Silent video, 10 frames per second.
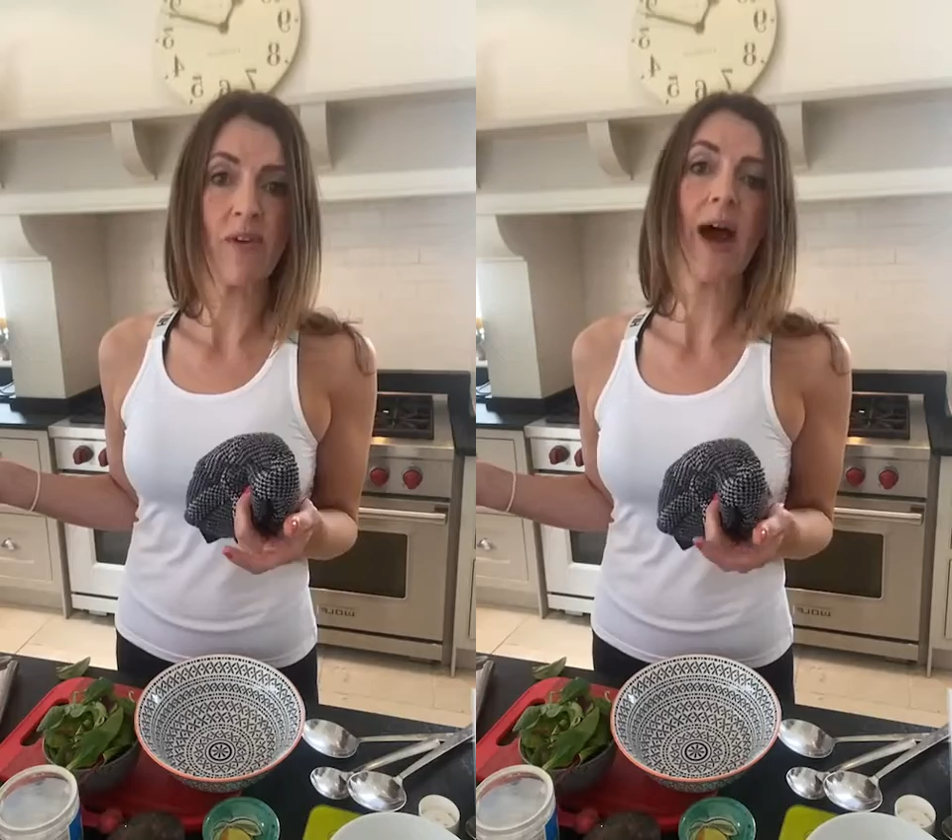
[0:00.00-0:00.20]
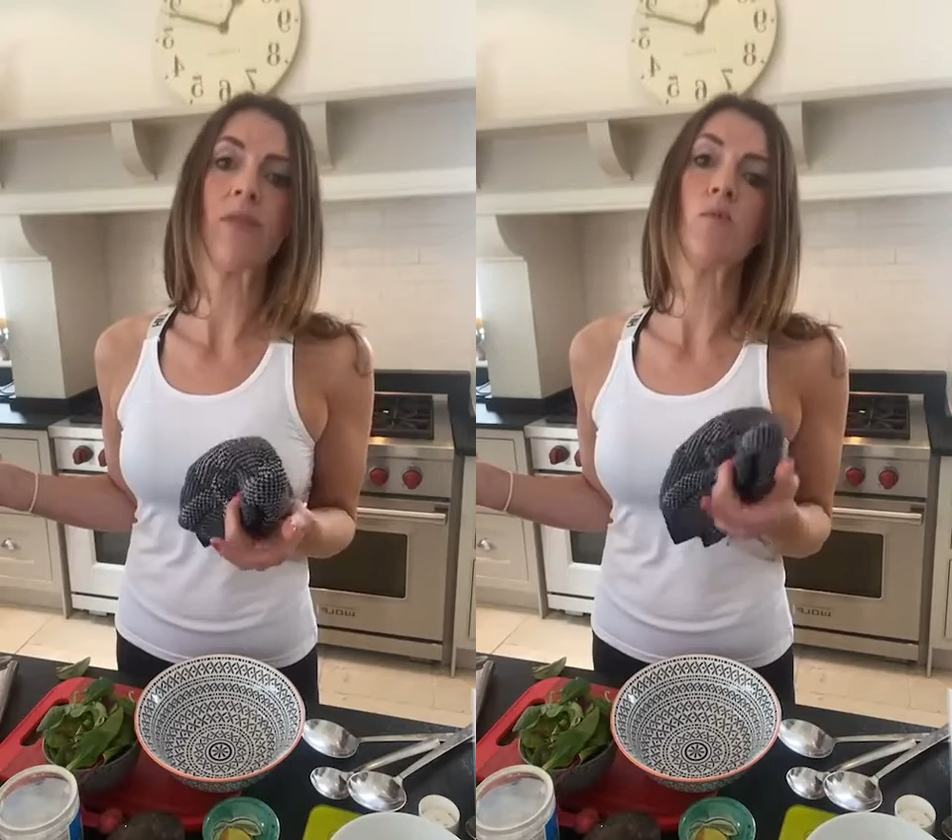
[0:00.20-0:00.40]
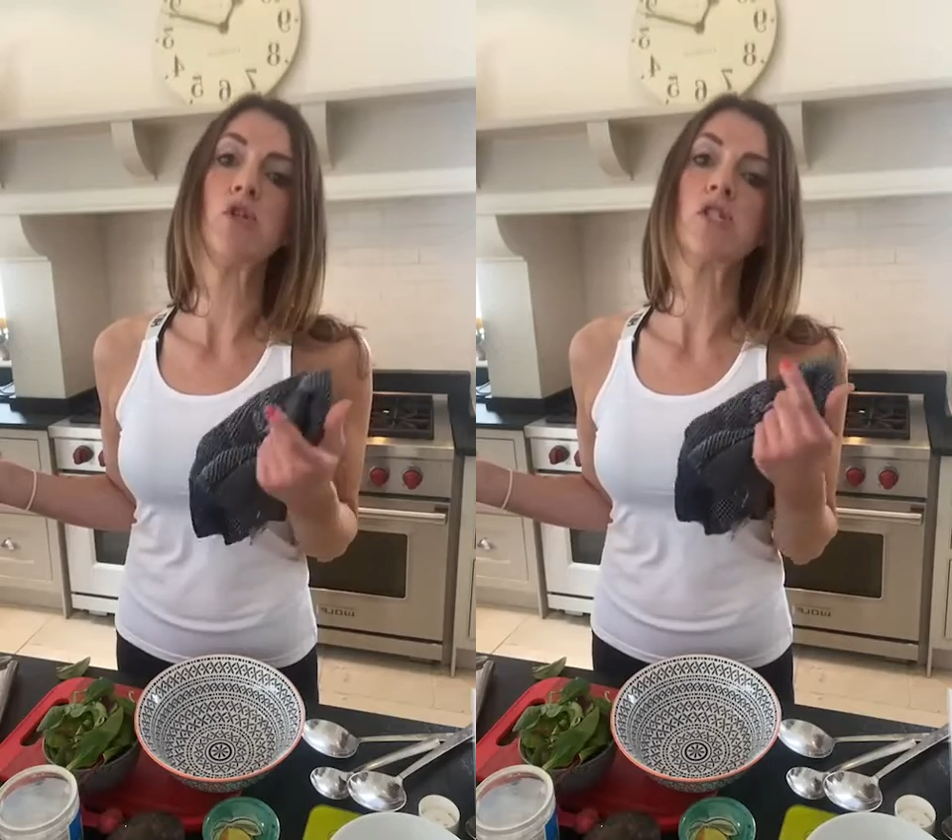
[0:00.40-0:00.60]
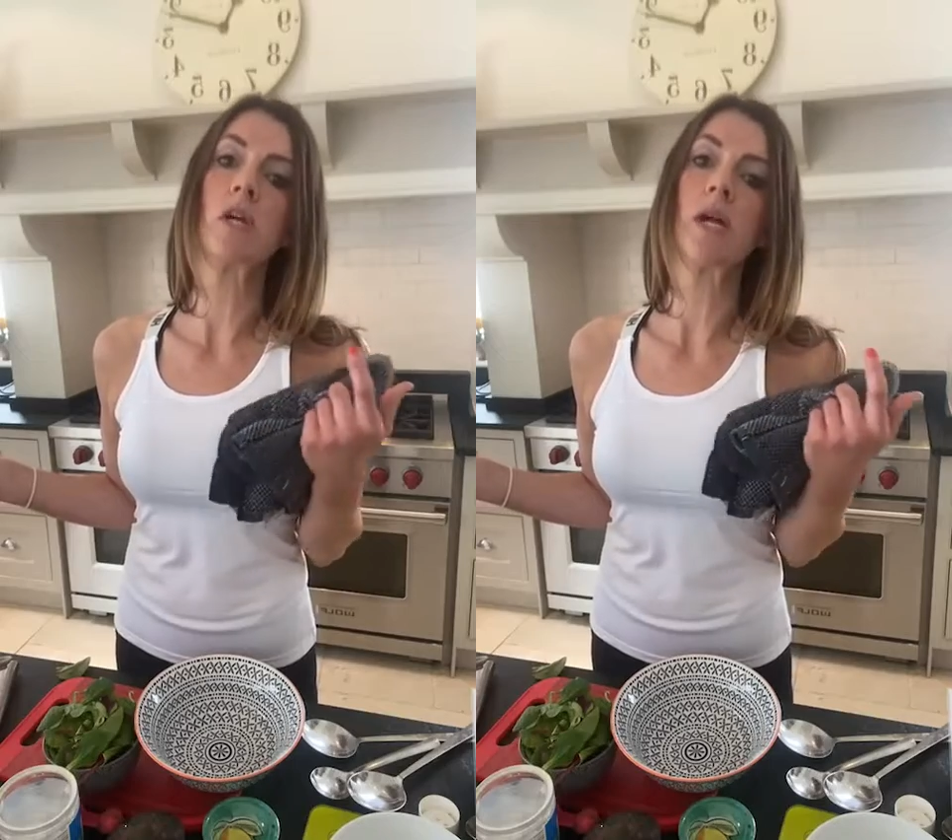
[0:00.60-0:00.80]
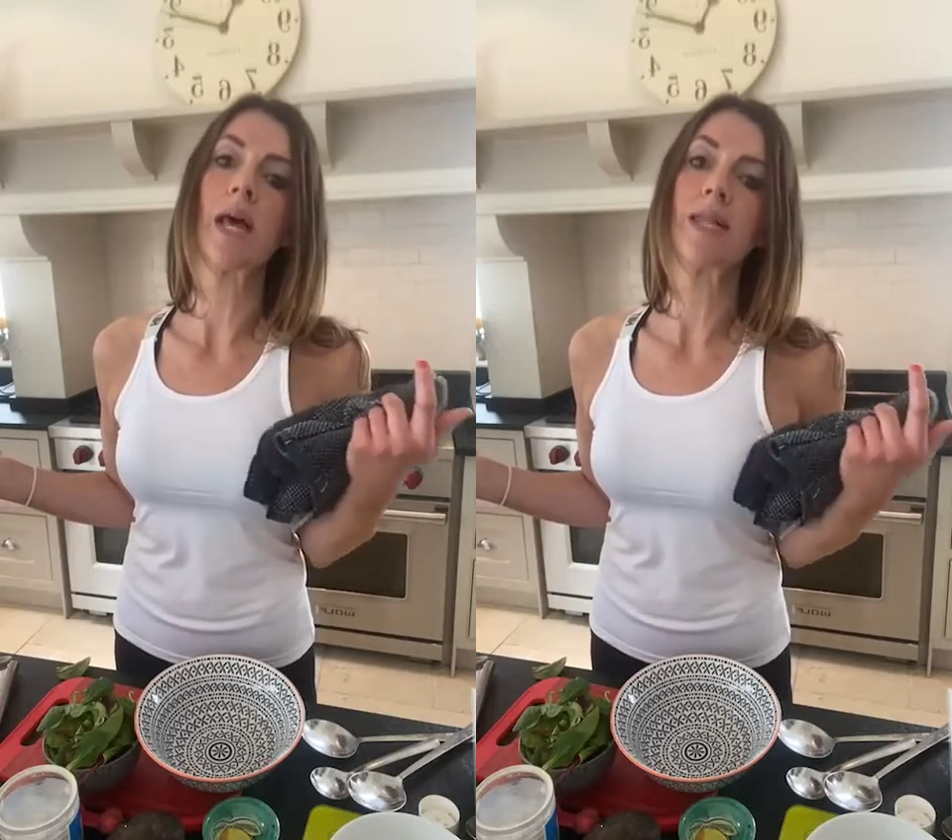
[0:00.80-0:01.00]
and then we're just
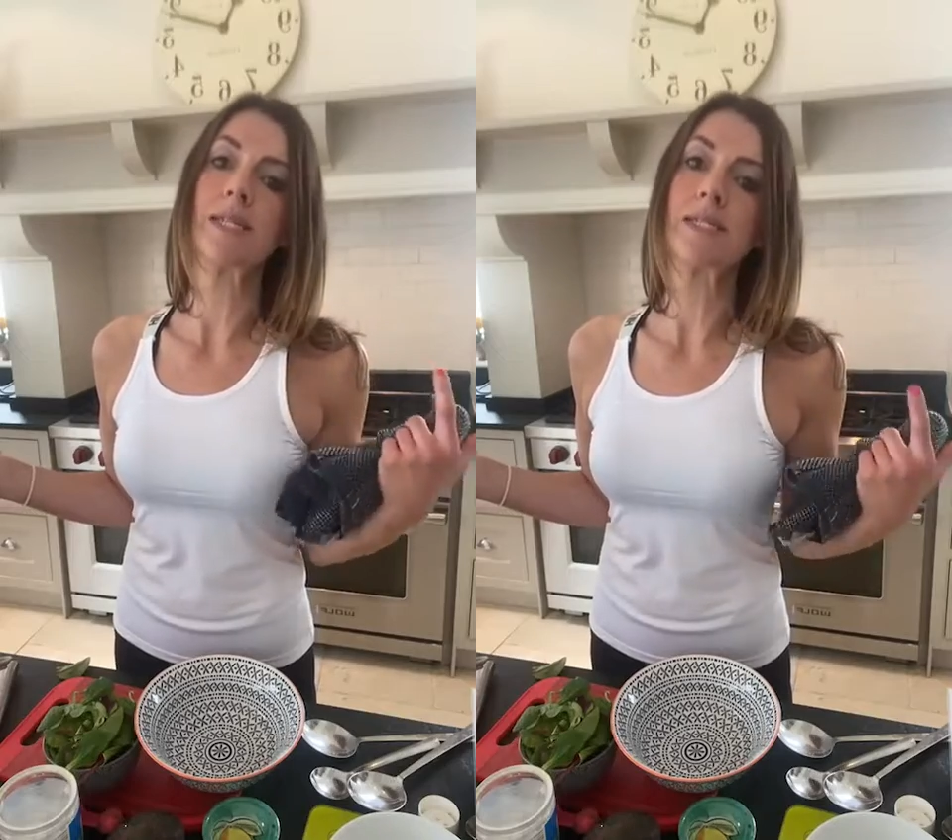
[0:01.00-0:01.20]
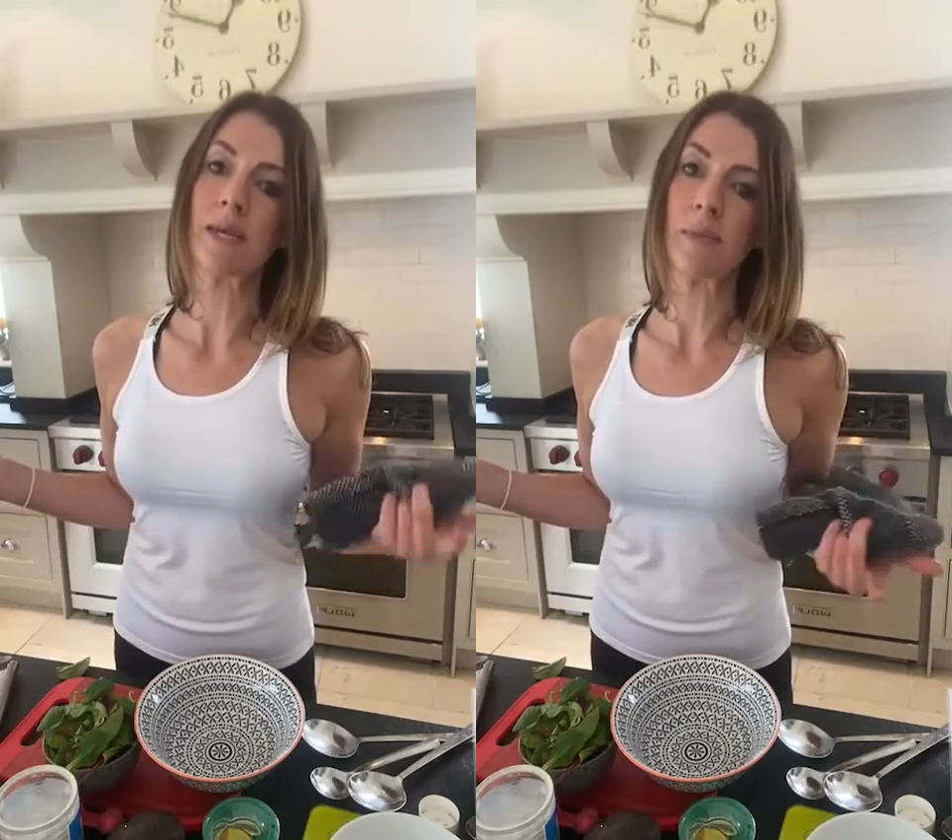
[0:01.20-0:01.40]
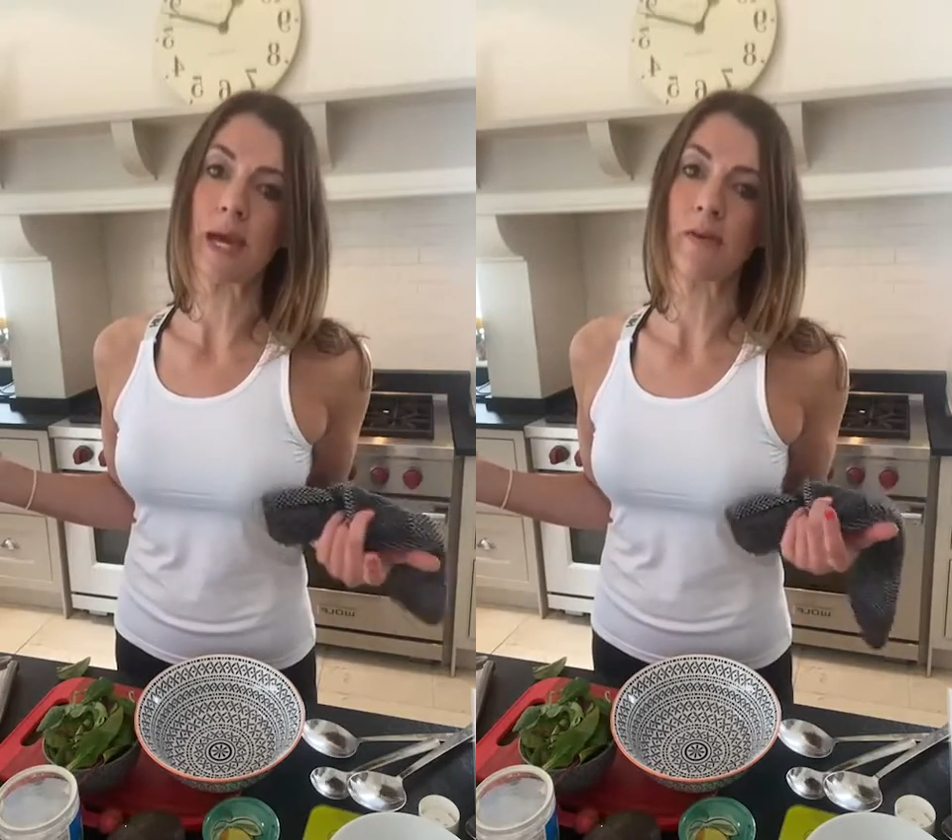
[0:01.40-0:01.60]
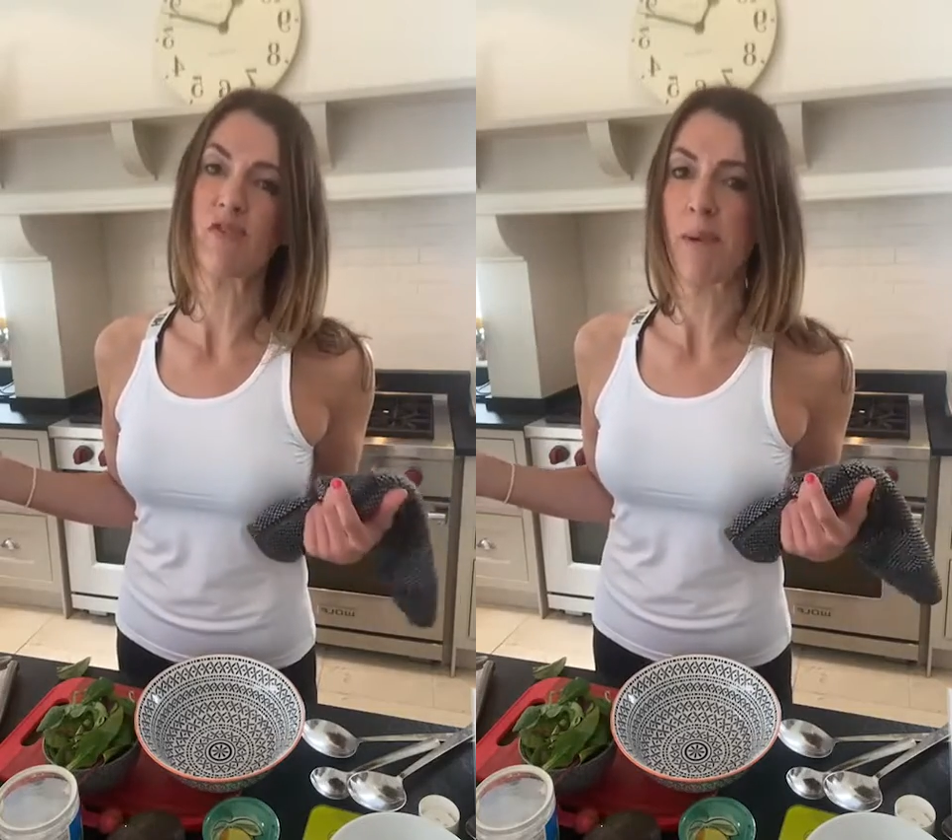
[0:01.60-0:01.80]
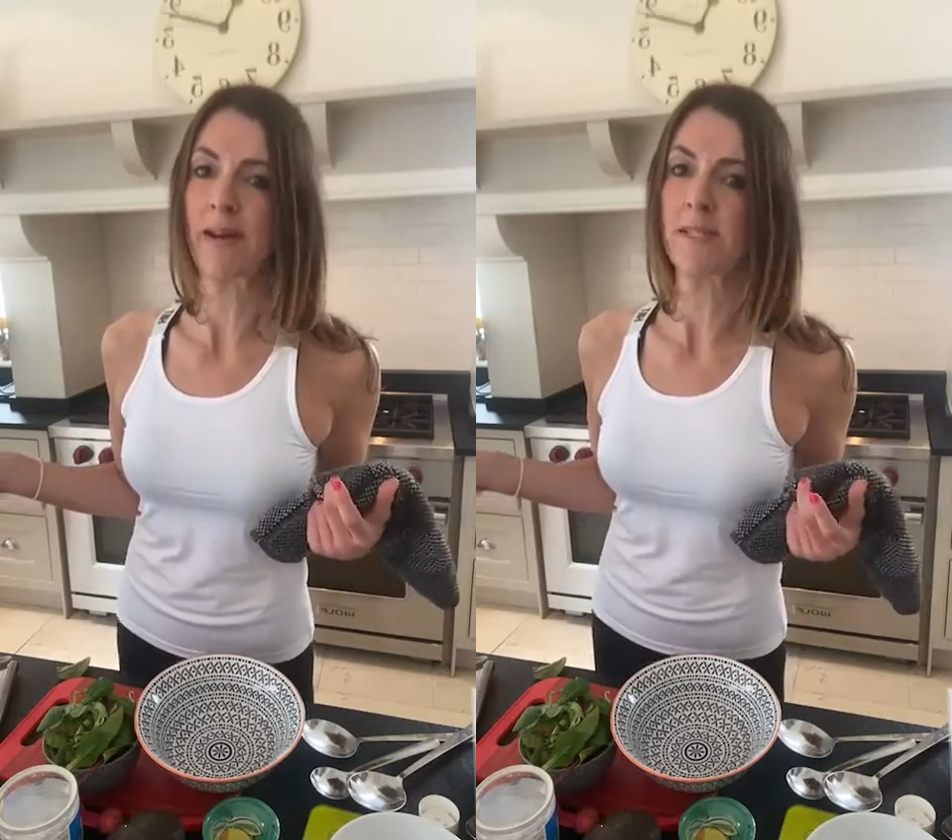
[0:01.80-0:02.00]
going to let that simmer now for
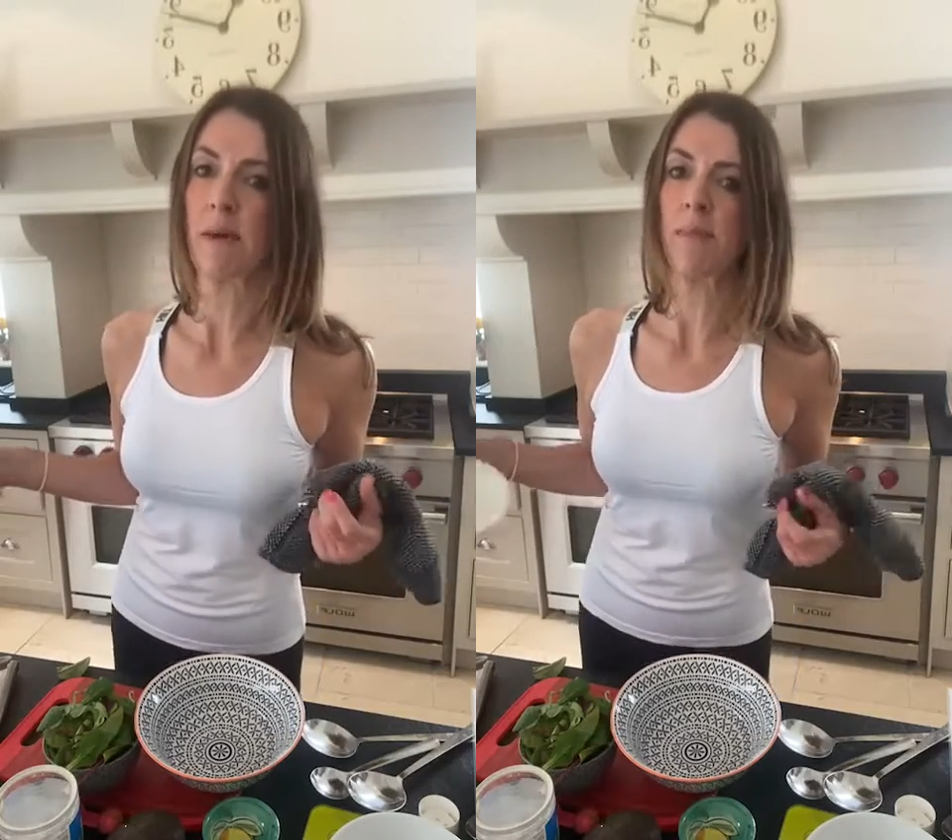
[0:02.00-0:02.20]
about 10